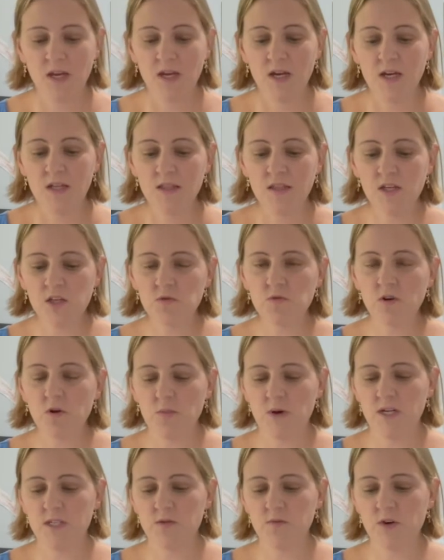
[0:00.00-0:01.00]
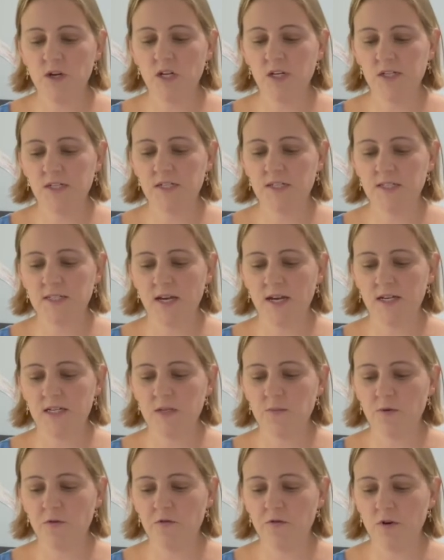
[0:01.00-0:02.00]
These robots were each designed to
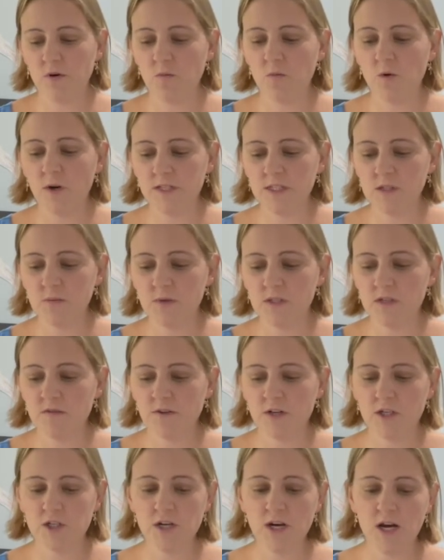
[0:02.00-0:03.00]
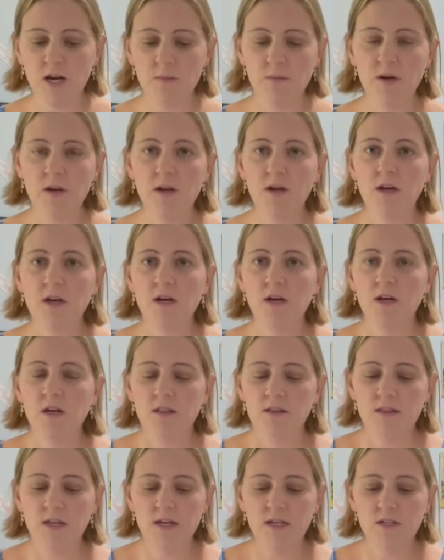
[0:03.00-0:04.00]
perform one specific job.
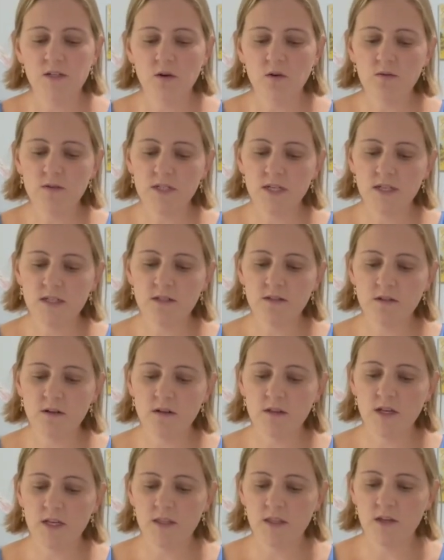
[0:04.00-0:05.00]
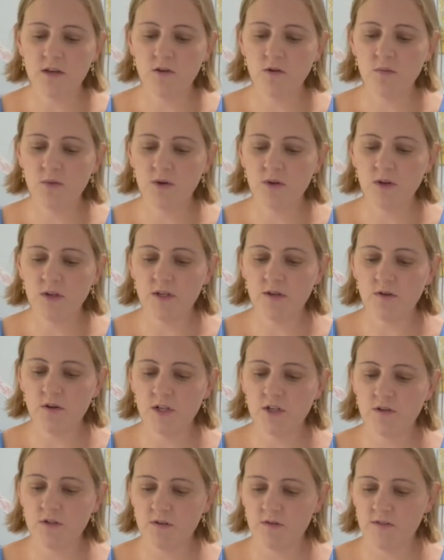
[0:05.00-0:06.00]
They don't tend to look like the humanoid
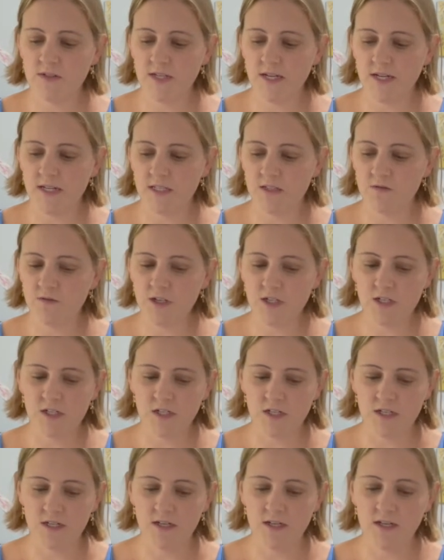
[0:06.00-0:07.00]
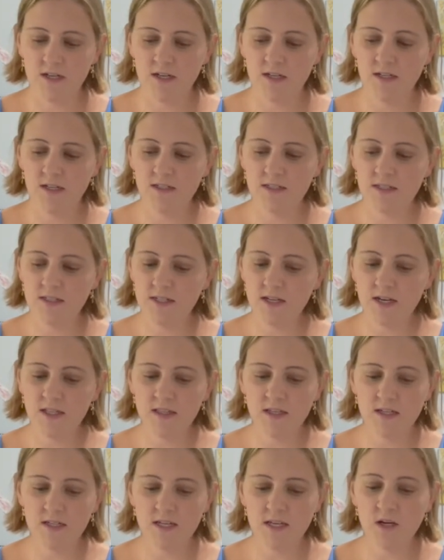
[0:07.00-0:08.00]
creatures of science fiction. Instead,
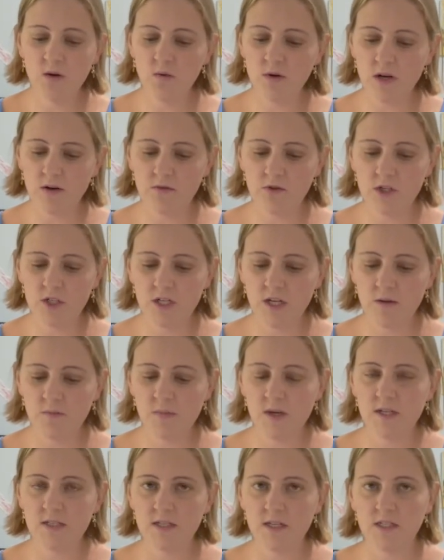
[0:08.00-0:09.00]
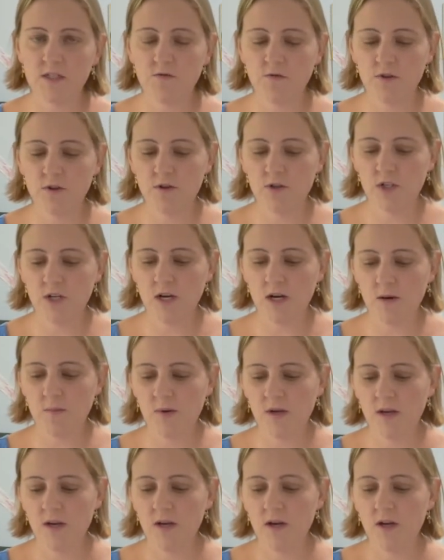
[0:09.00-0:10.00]
they take whatever shape makes sense for their job.
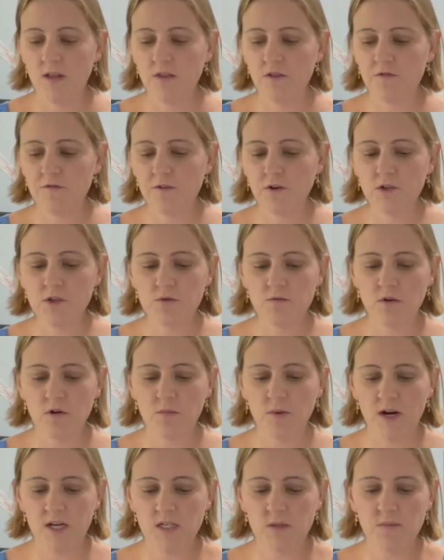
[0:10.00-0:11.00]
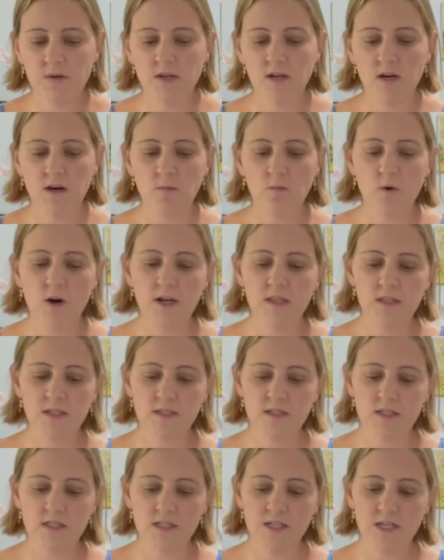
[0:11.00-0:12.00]
The first robot to become widely
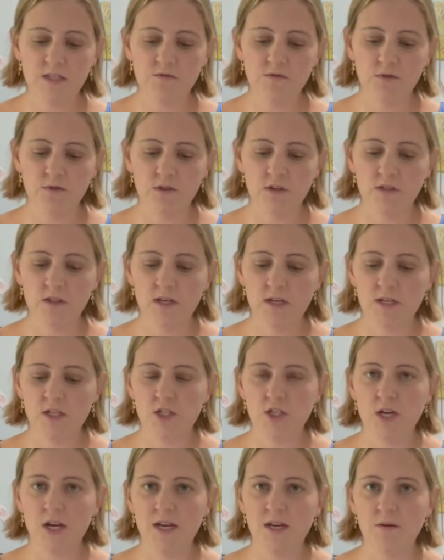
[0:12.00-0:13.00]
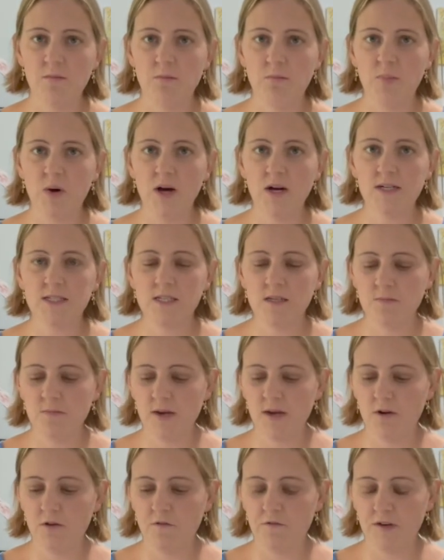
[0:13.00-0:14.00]
successful looked like a giant, boxy
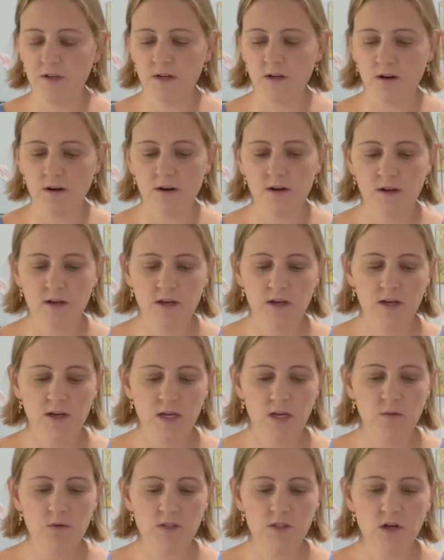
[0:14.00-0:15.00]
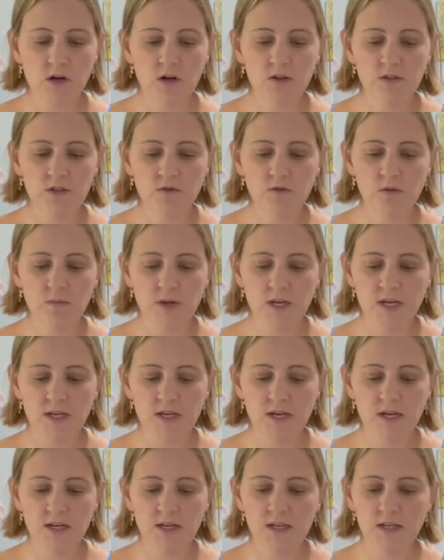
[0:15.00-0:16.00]
metal finger. It was called Unimate,
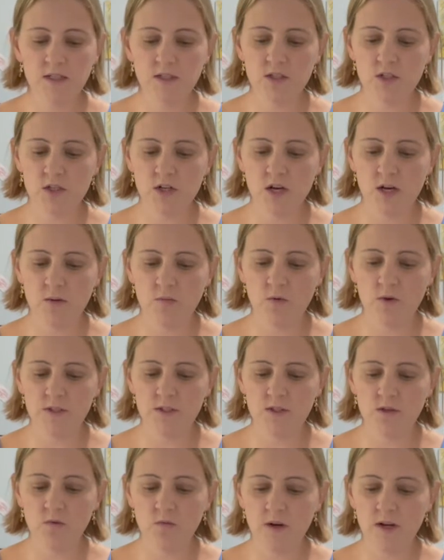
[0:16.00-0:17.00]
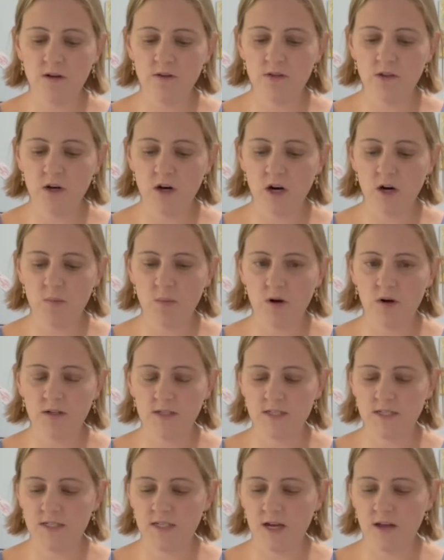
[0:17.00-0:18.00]
and its job was to weld car parts
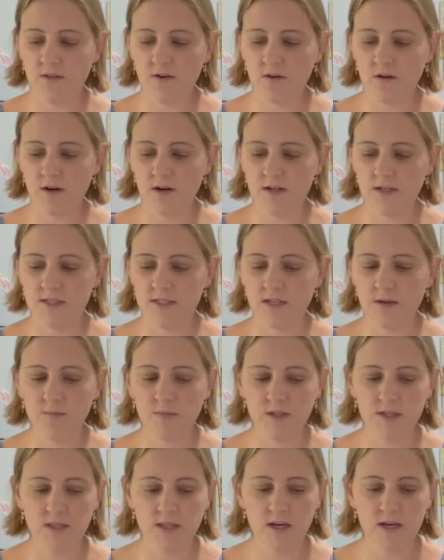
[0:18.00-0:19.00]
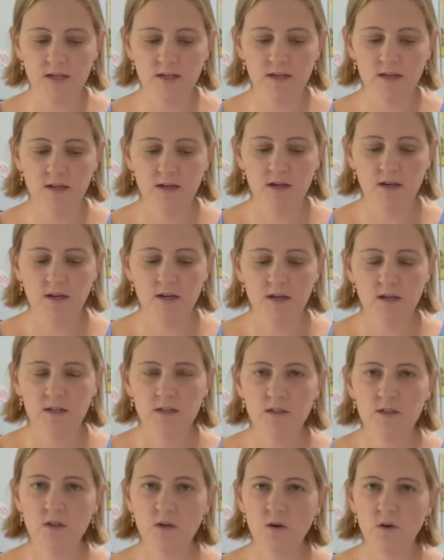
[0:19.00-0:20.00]
together on an assembly line.
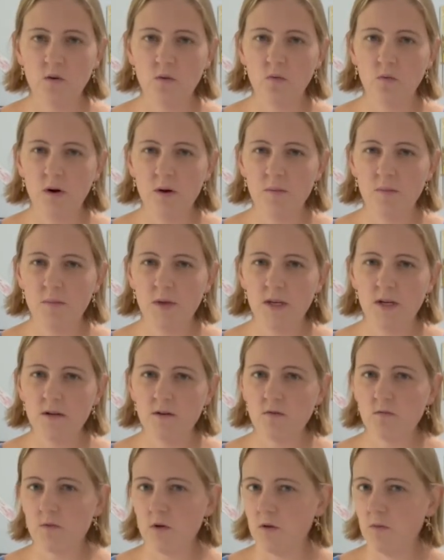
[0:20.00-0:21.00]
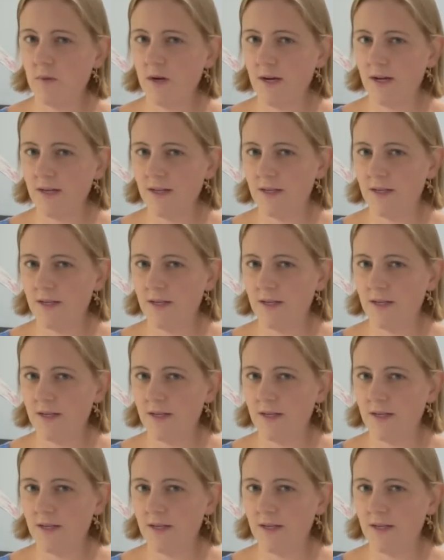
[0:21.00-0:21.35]
So what made it a robot and